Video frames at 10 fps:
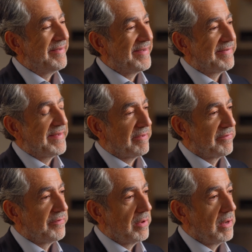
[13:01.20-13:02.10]

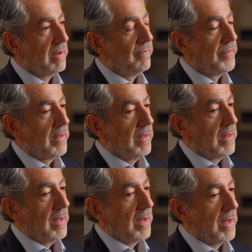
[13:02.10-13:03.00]
successful
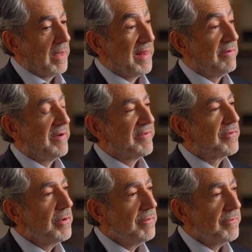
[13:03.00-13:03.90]

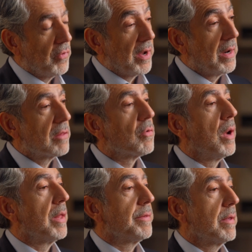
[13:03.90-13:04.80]
investors who are not quant.